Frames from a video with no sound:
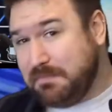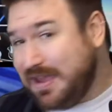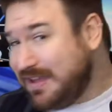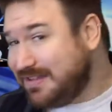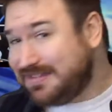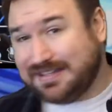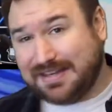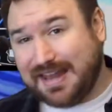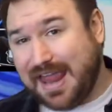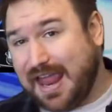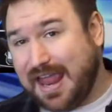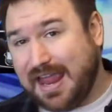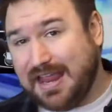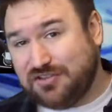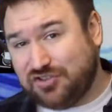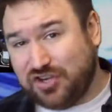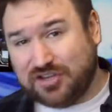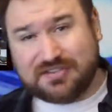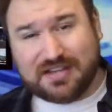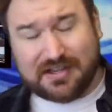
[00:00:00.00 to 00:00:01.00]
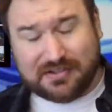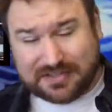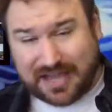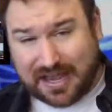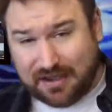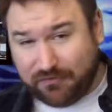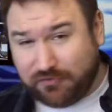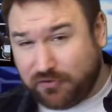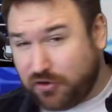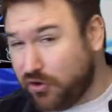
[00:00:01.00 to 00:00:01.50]
Miz and AJ Styles
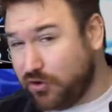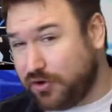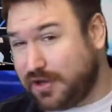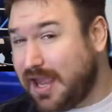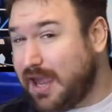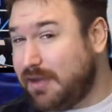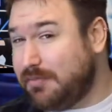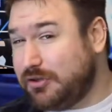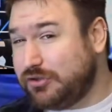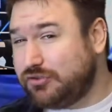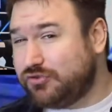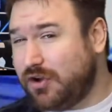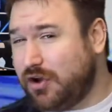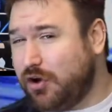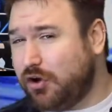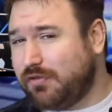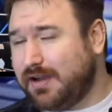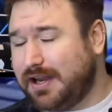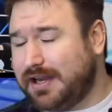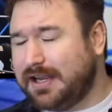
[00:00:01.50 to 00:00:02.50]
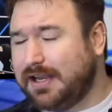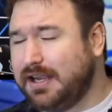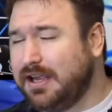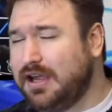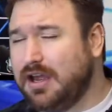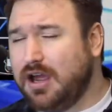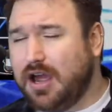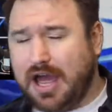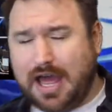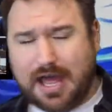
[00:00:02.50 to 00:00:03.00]
have good chemistry already.
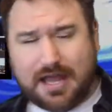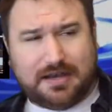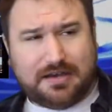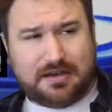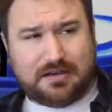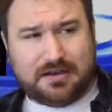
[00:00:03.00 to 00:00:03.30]
And